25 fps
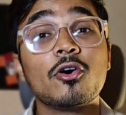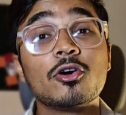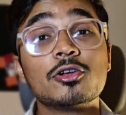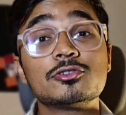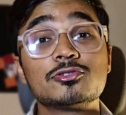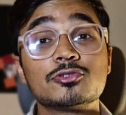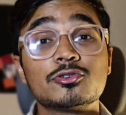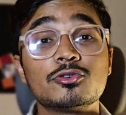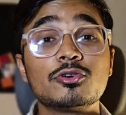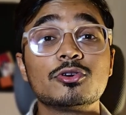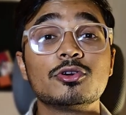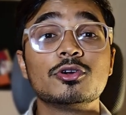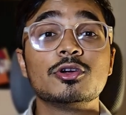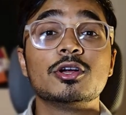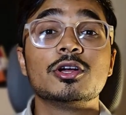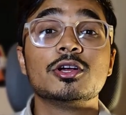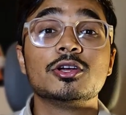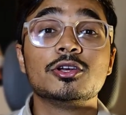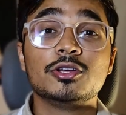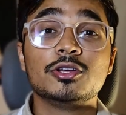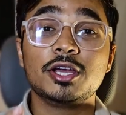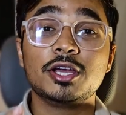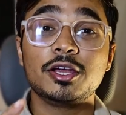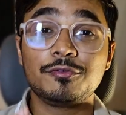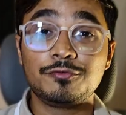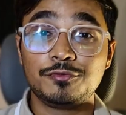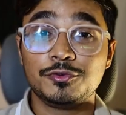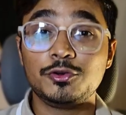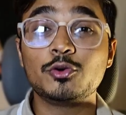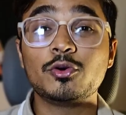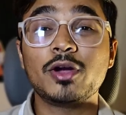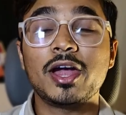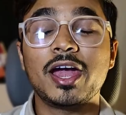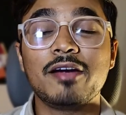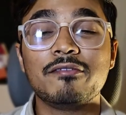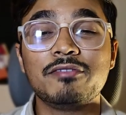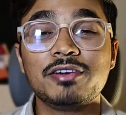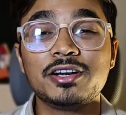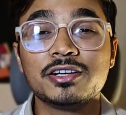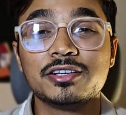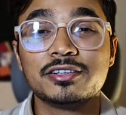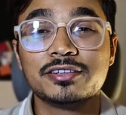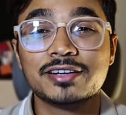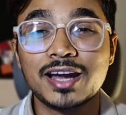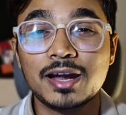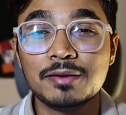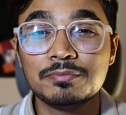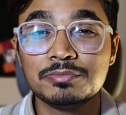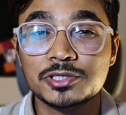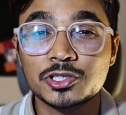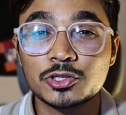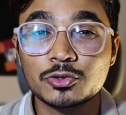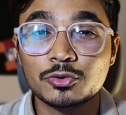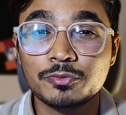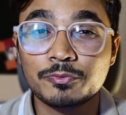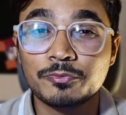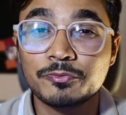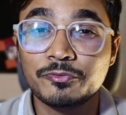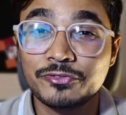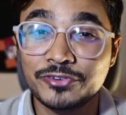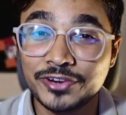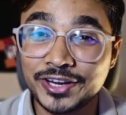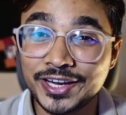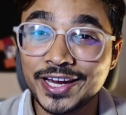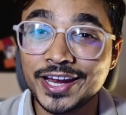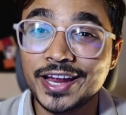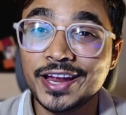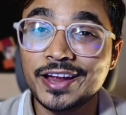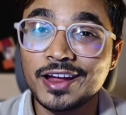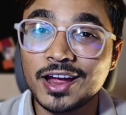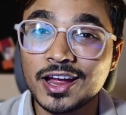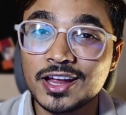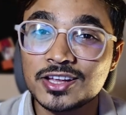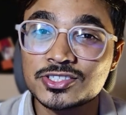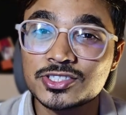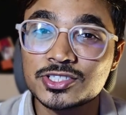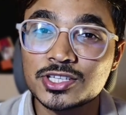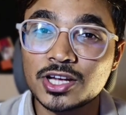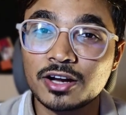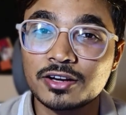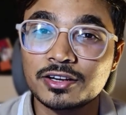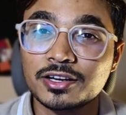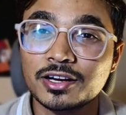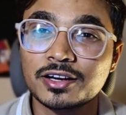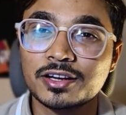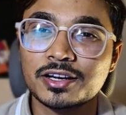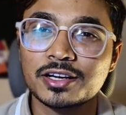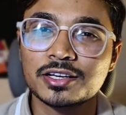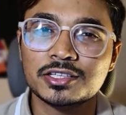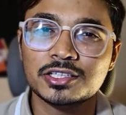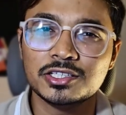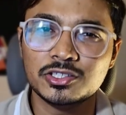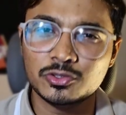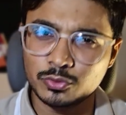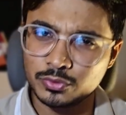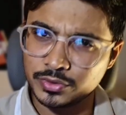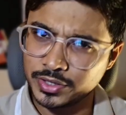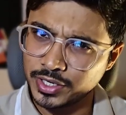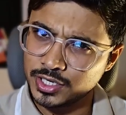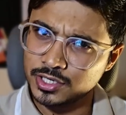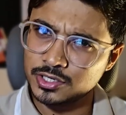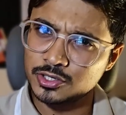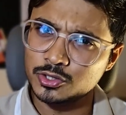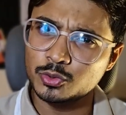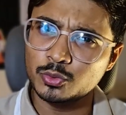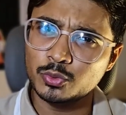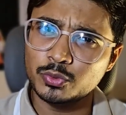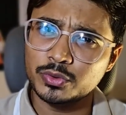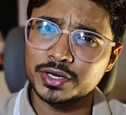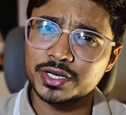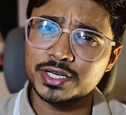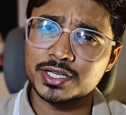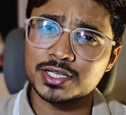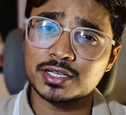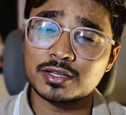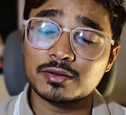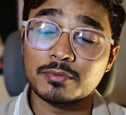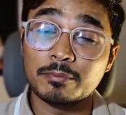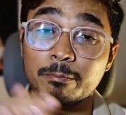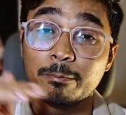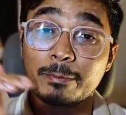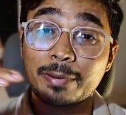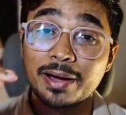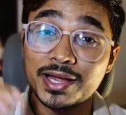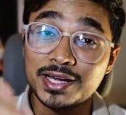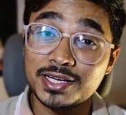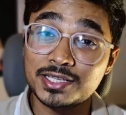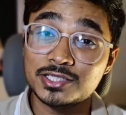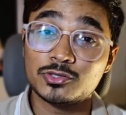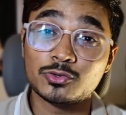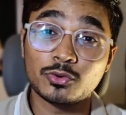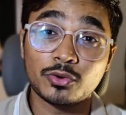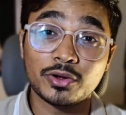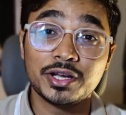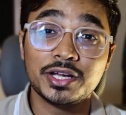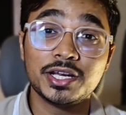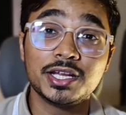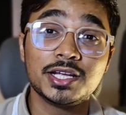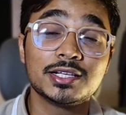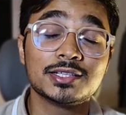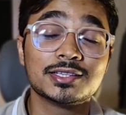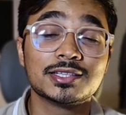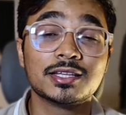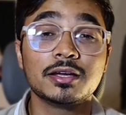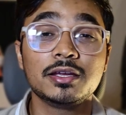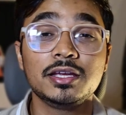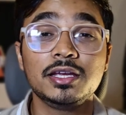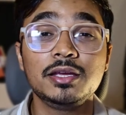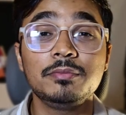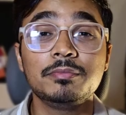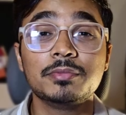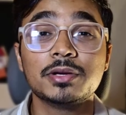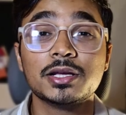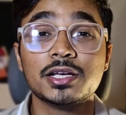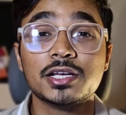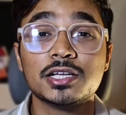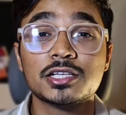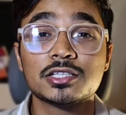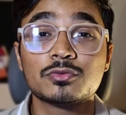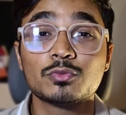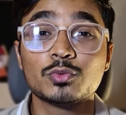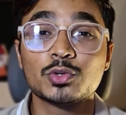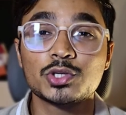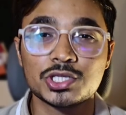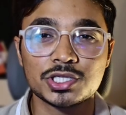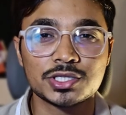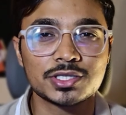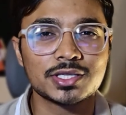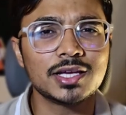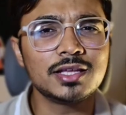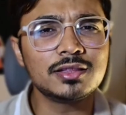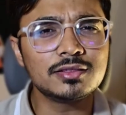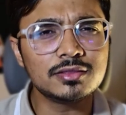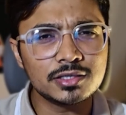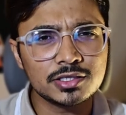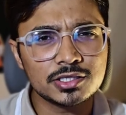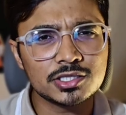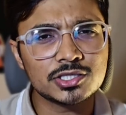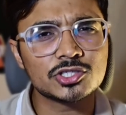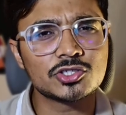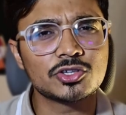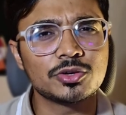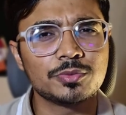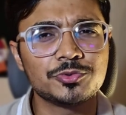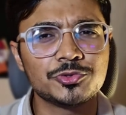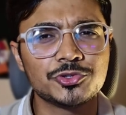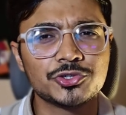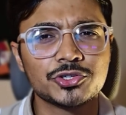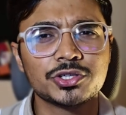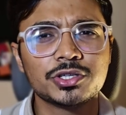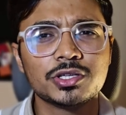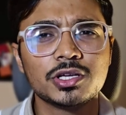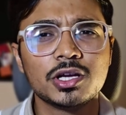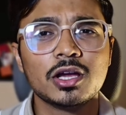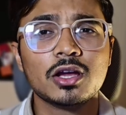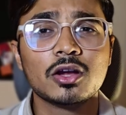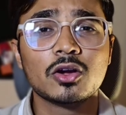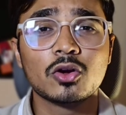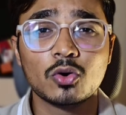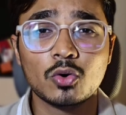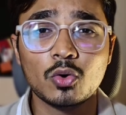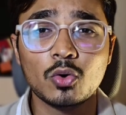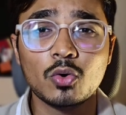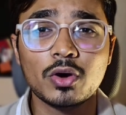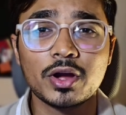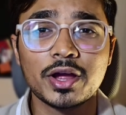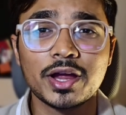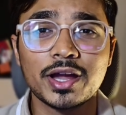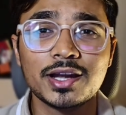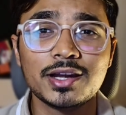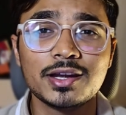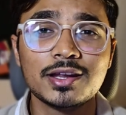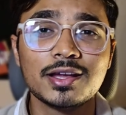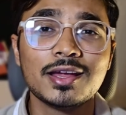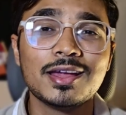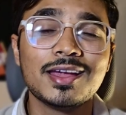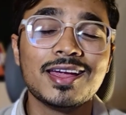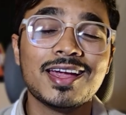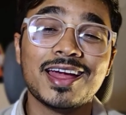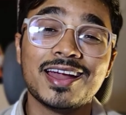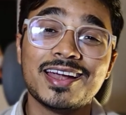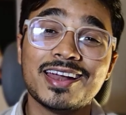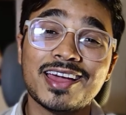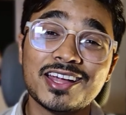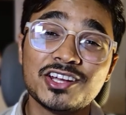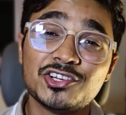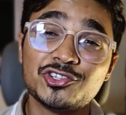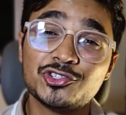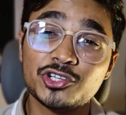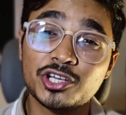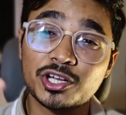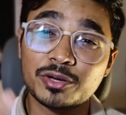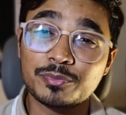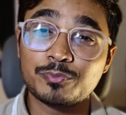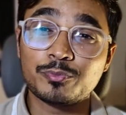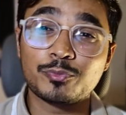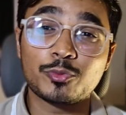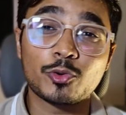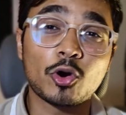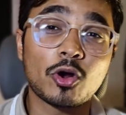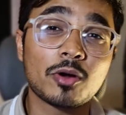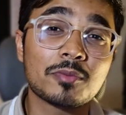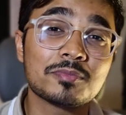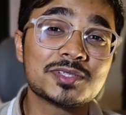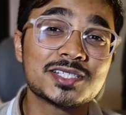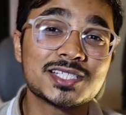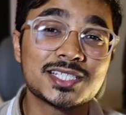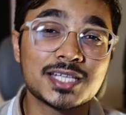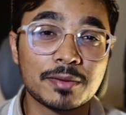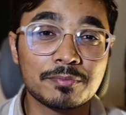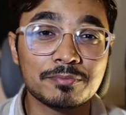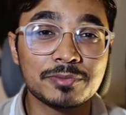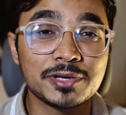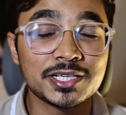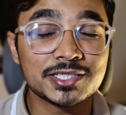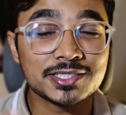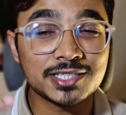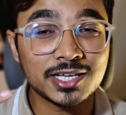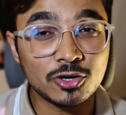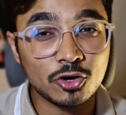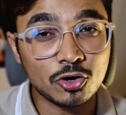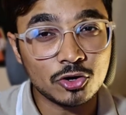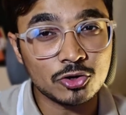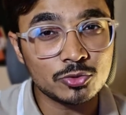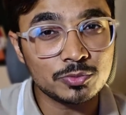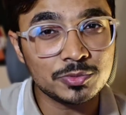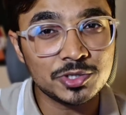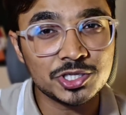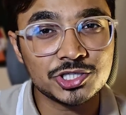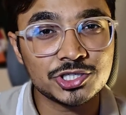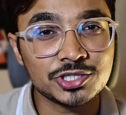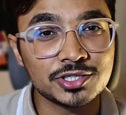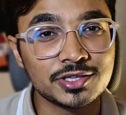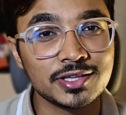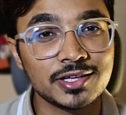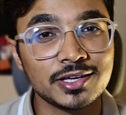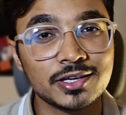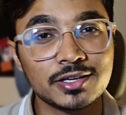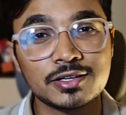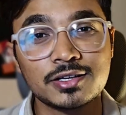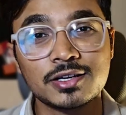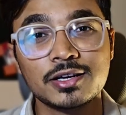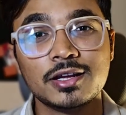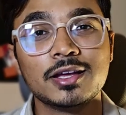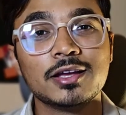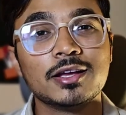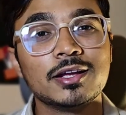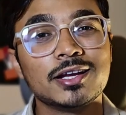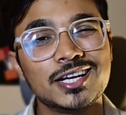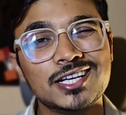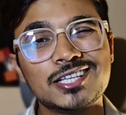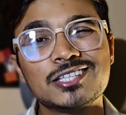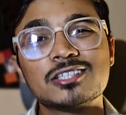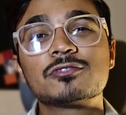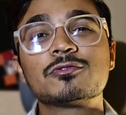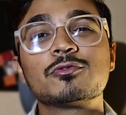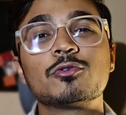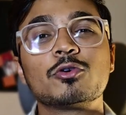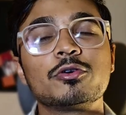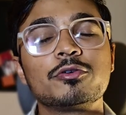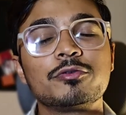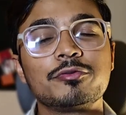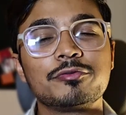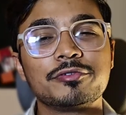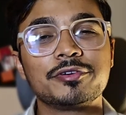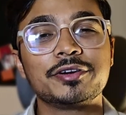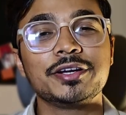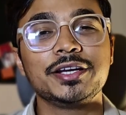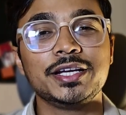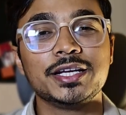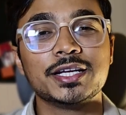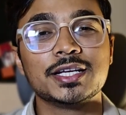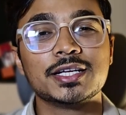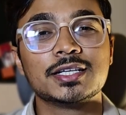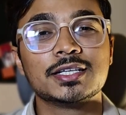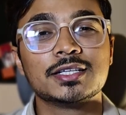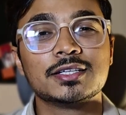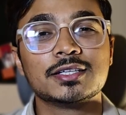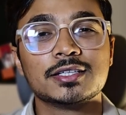Also, if you haven't grabbed your free AI starter kit, you can do it by joining the email list, which is in the description. Go ahead and I share prompts, templates and automation there. It's for free.